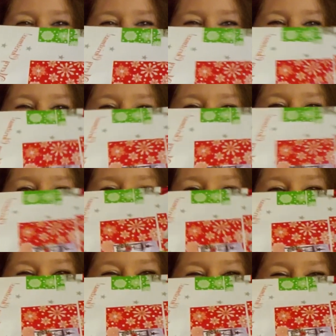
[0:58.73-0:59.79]
name
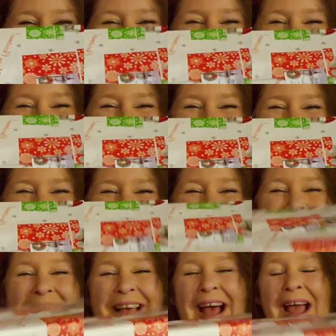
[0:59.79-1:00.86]
tags.
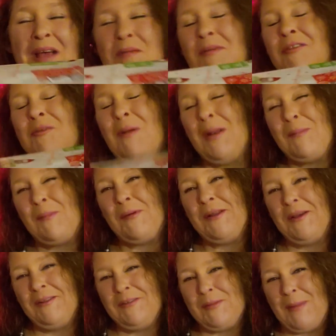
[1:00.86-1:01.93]
I almost want to put it
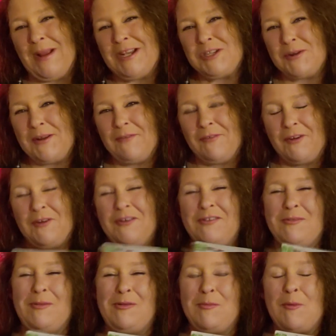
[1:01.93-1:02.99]
under my tree for
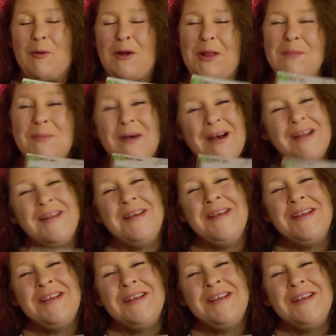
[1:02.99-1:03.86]
Christmas morning, but